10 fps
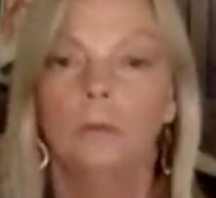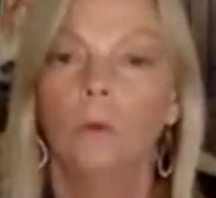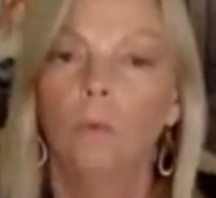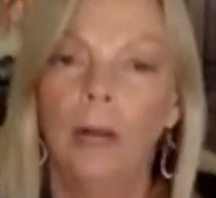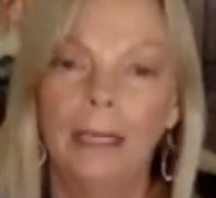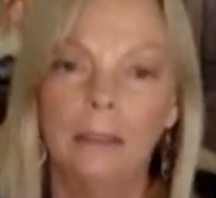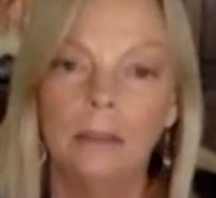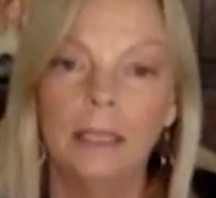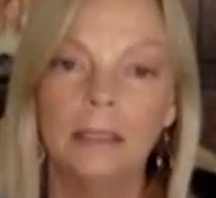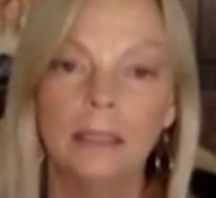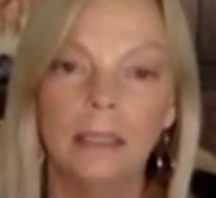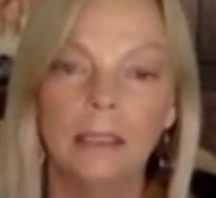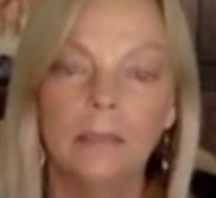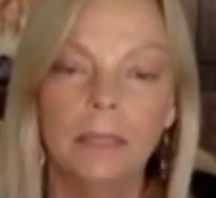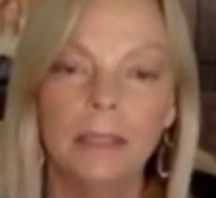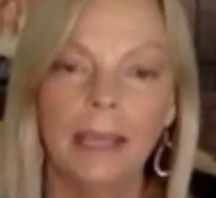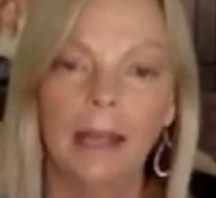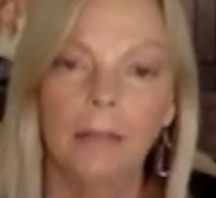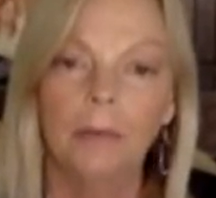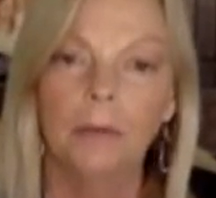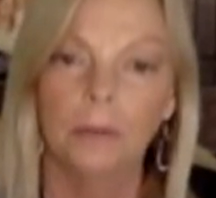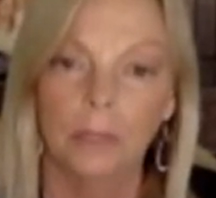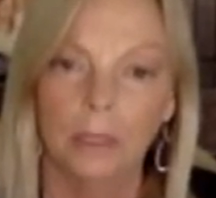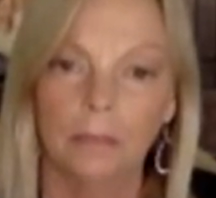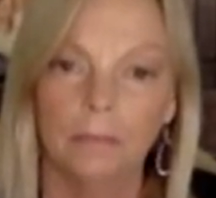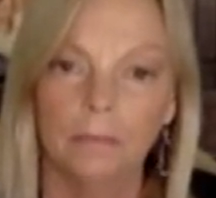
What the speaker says: Why are they sending them into Albuquerque?